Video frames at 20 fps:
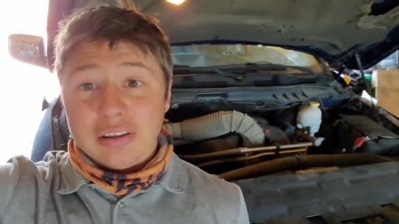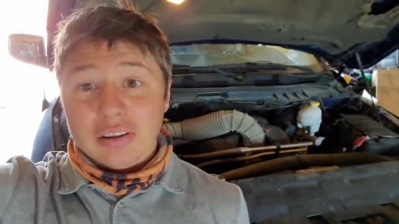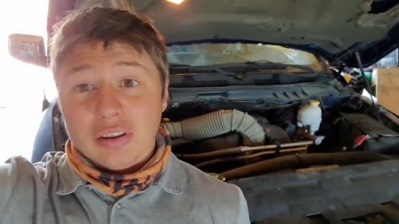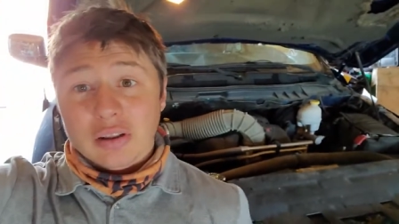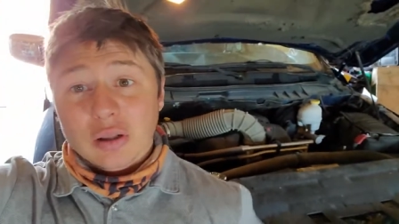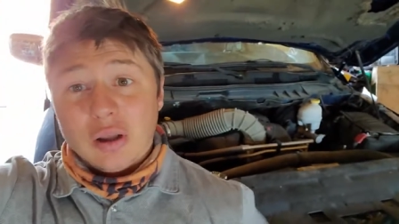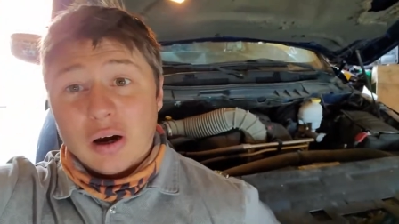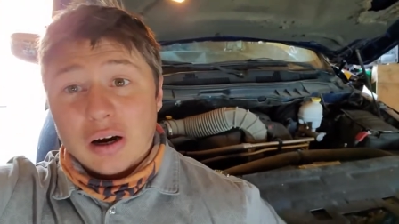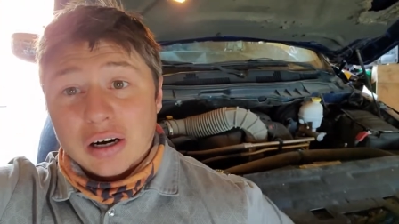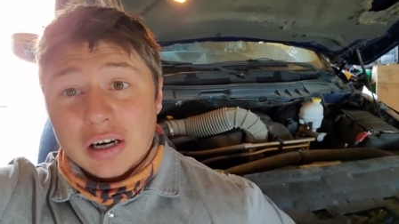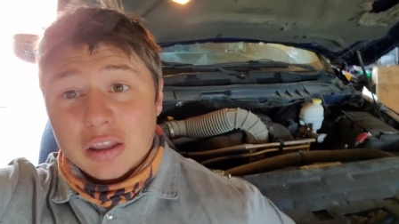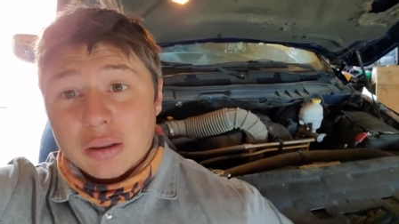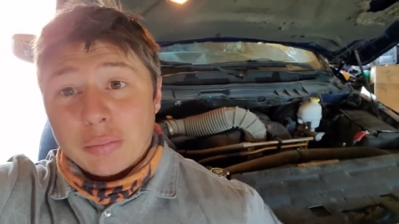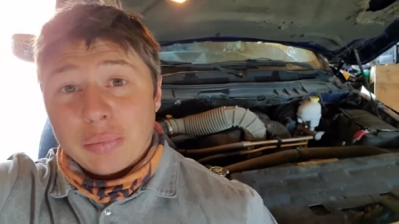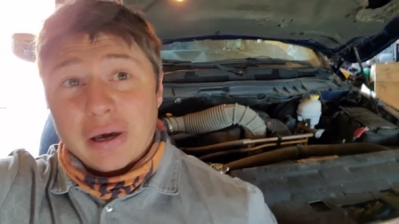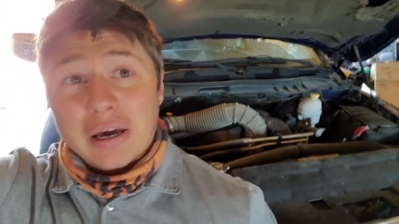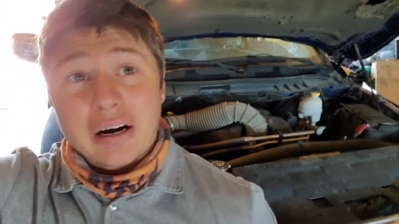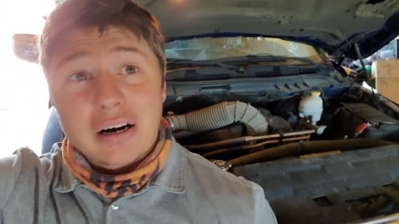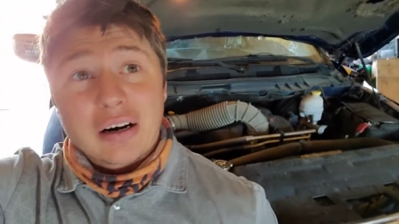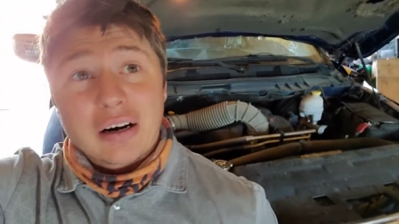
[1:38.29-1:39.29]
The longer, the
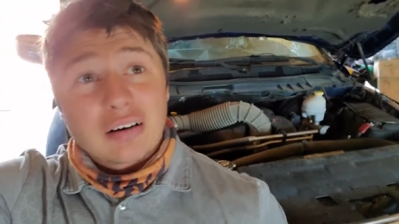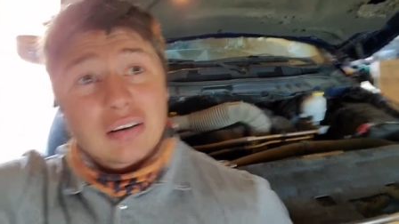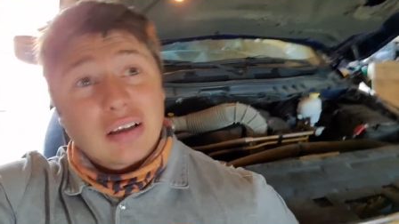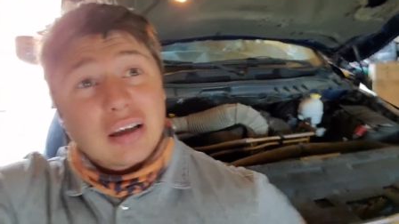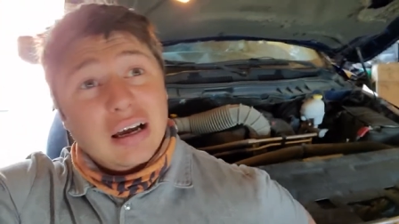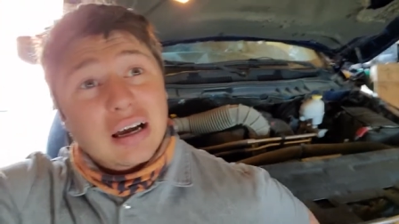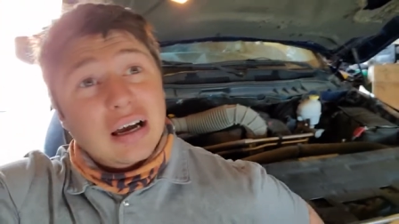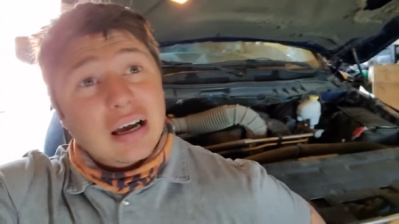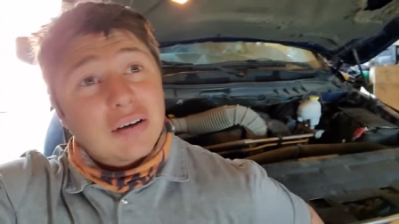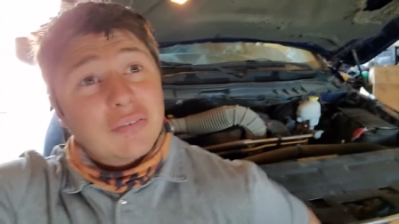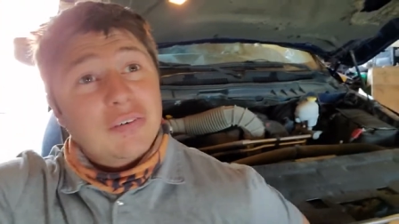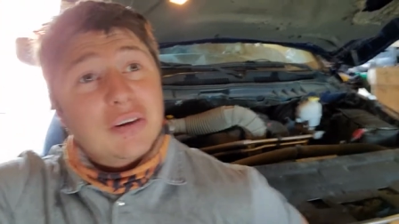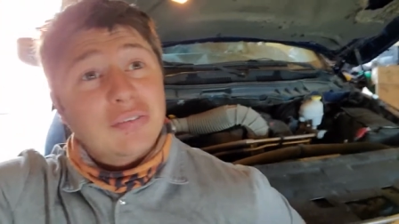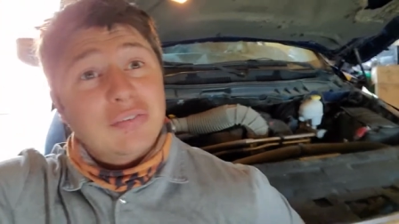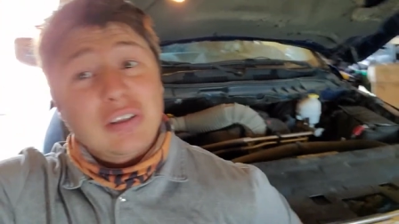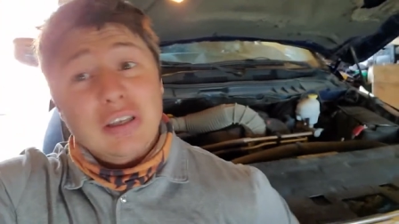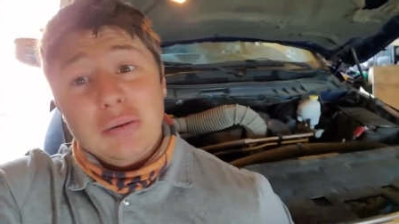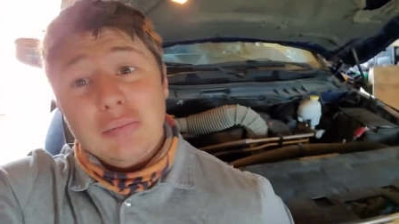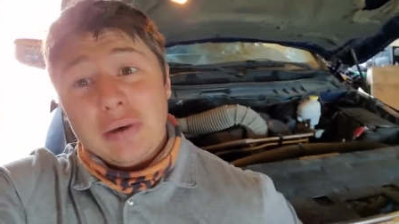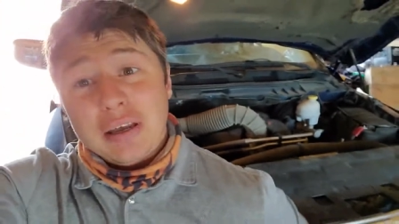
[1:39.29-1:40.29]
better. Uh,
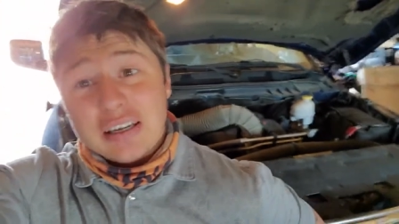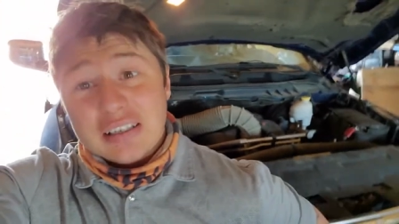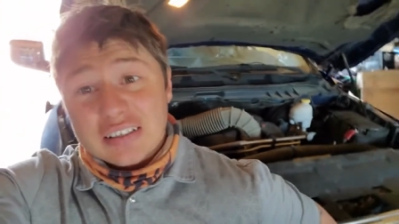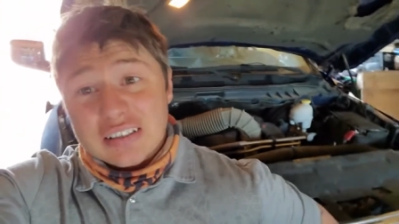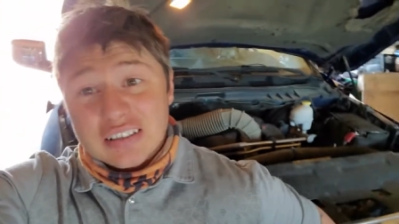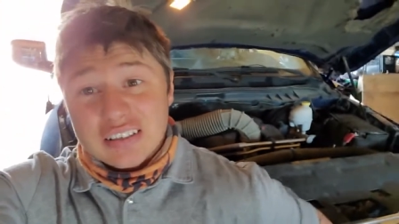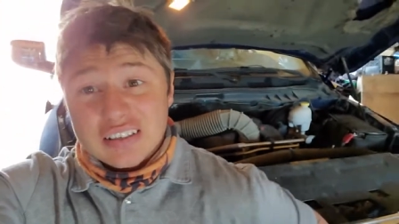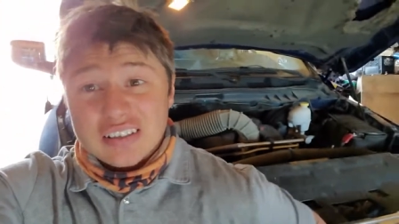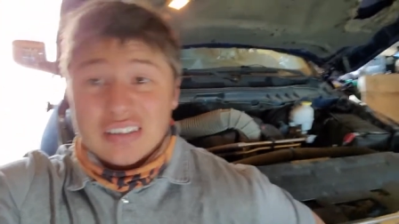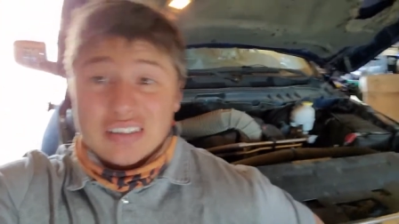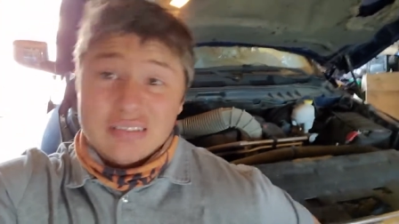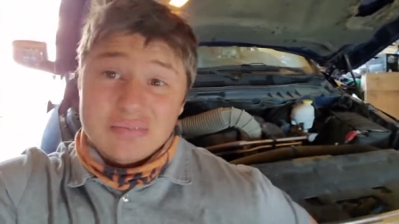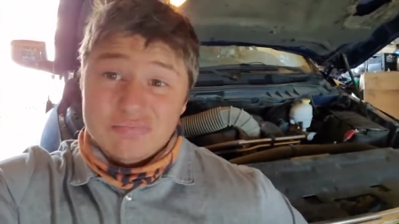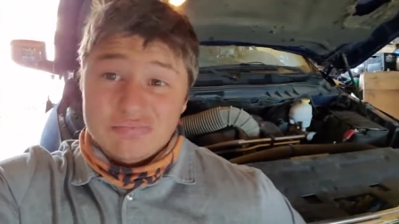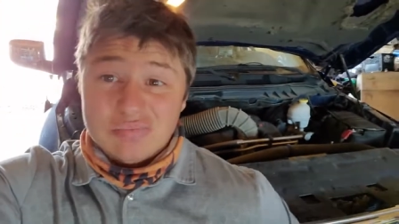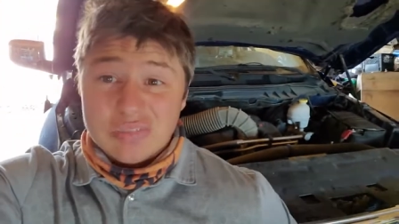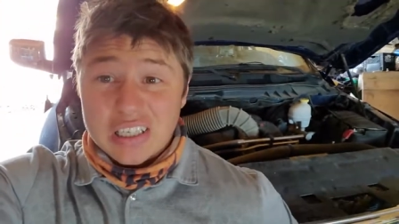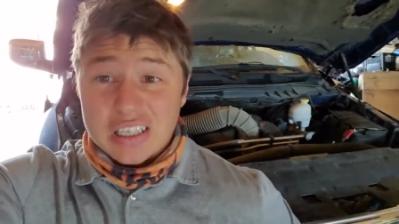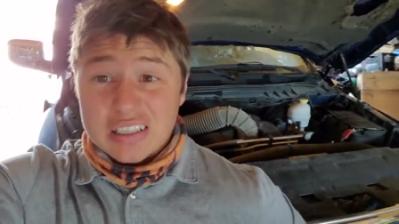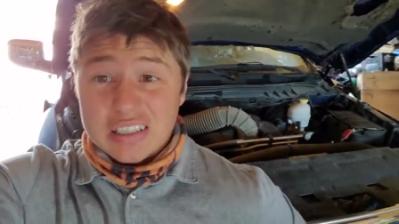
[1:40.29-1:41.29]
15 minutes
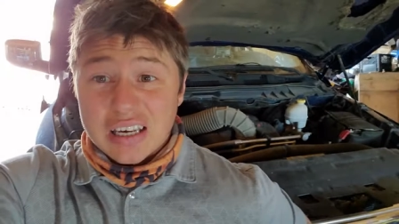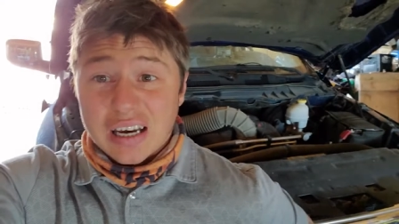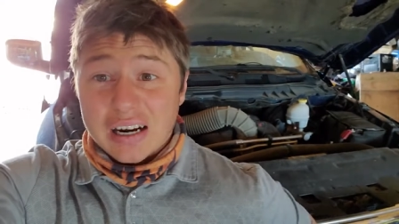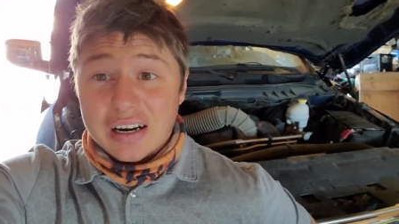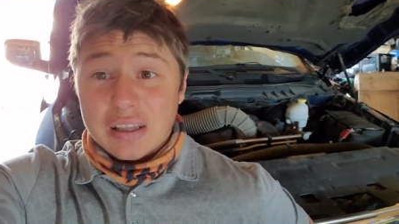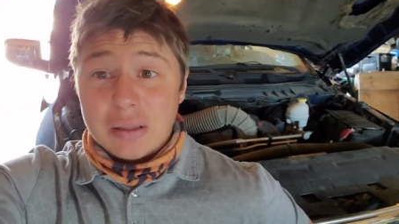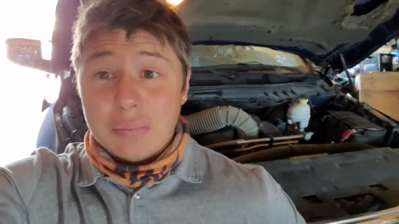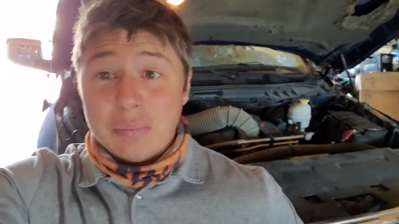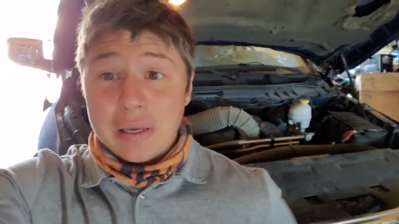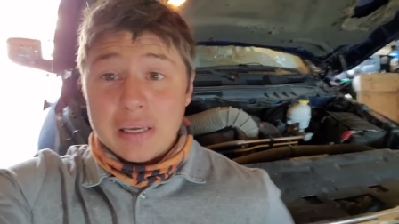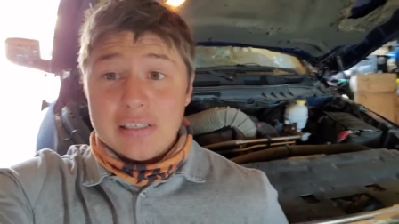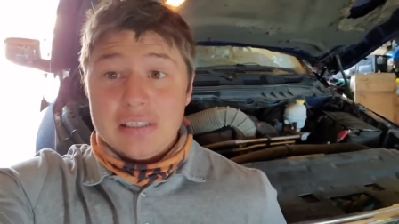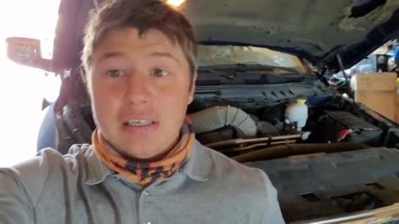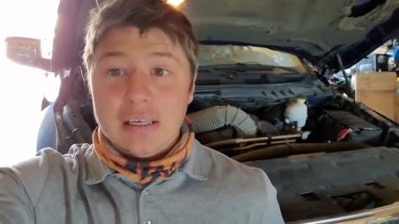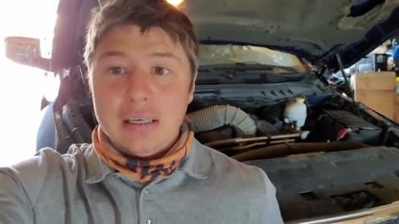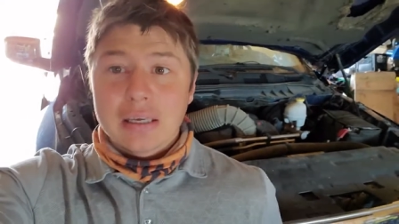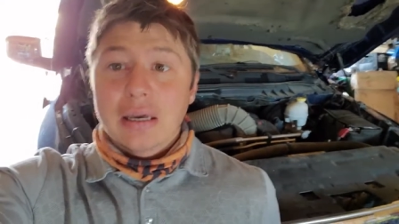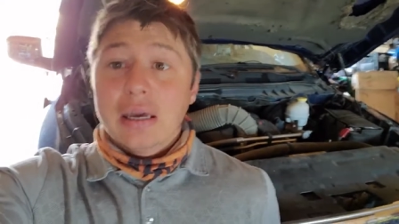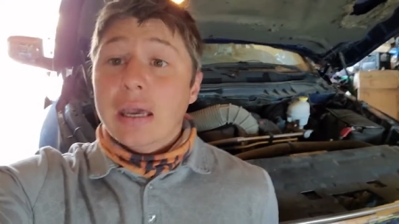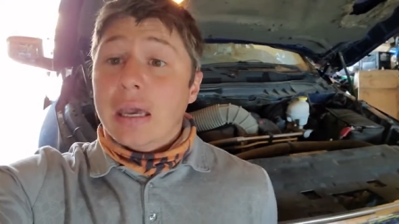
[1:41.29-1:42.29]
is kind of the
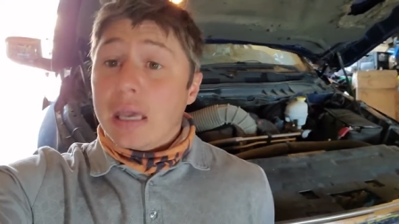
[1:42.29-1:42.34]
basic.